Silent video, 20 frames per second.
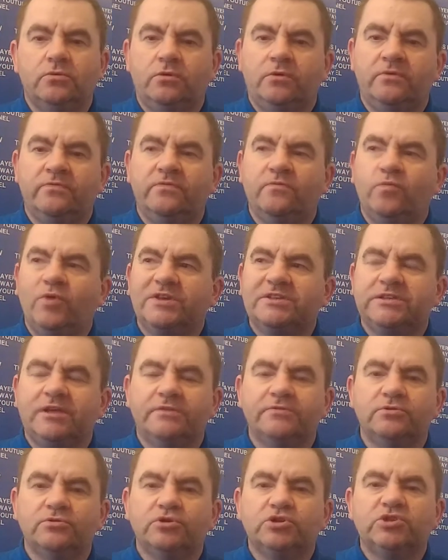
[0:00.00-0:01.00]
on West
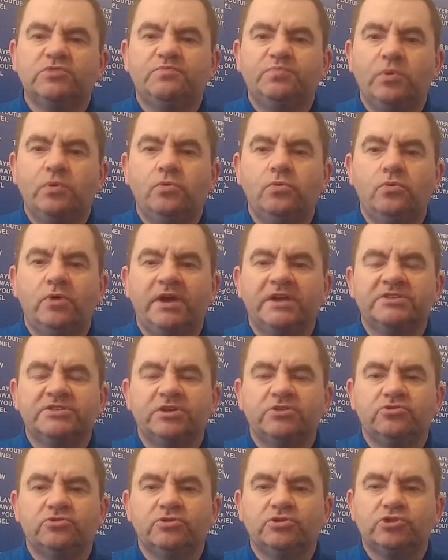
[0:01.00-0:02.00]
London Sport, etc.